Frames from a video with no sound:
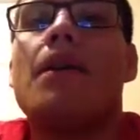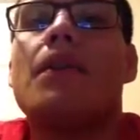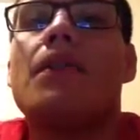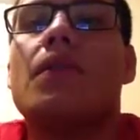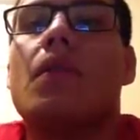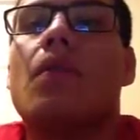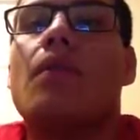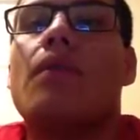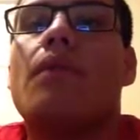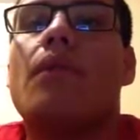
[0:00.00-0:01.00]
So
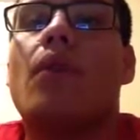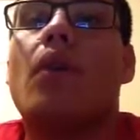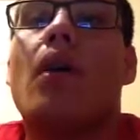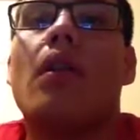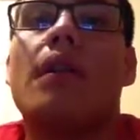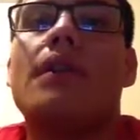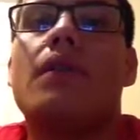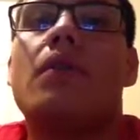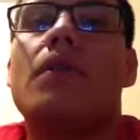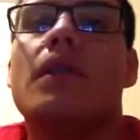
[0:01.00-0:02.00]
what all these
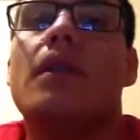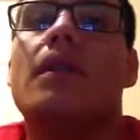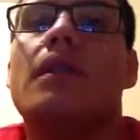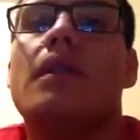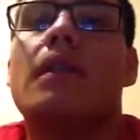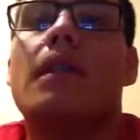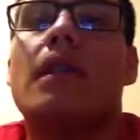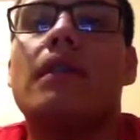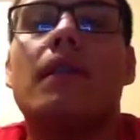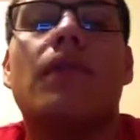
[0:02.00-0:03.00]
do is that
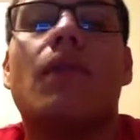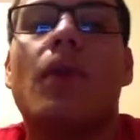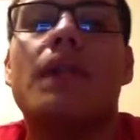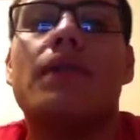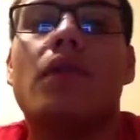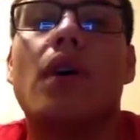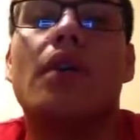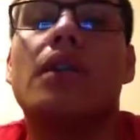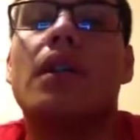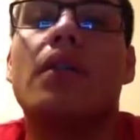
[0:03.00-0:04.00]
it's different ways of drawing a
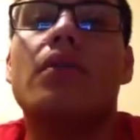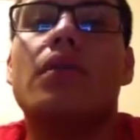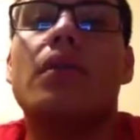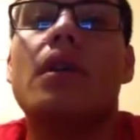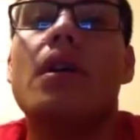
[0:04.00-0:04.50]
conclusion.